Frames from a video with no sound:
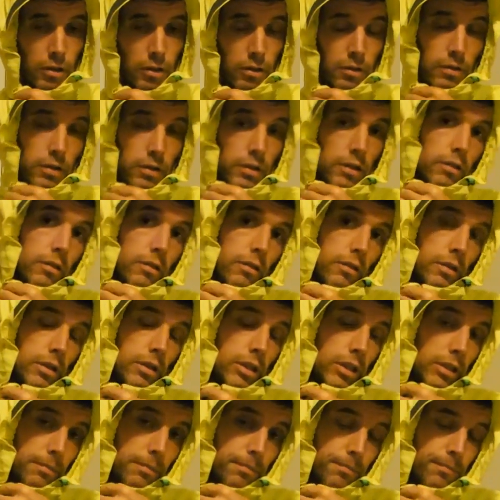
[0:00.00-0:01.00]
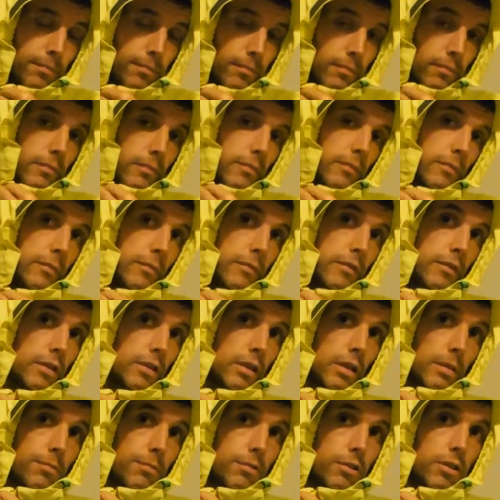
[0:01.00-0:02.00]
there's little
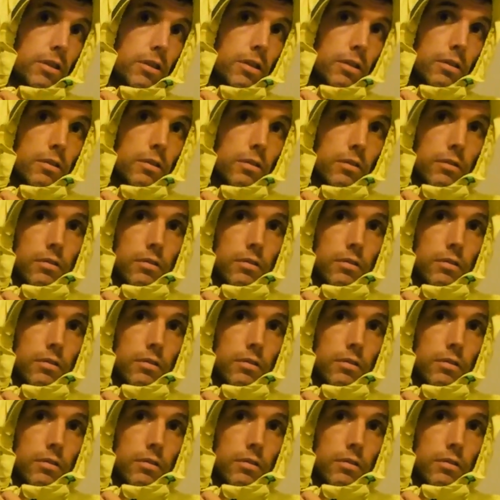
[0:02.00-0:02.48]
tabs you can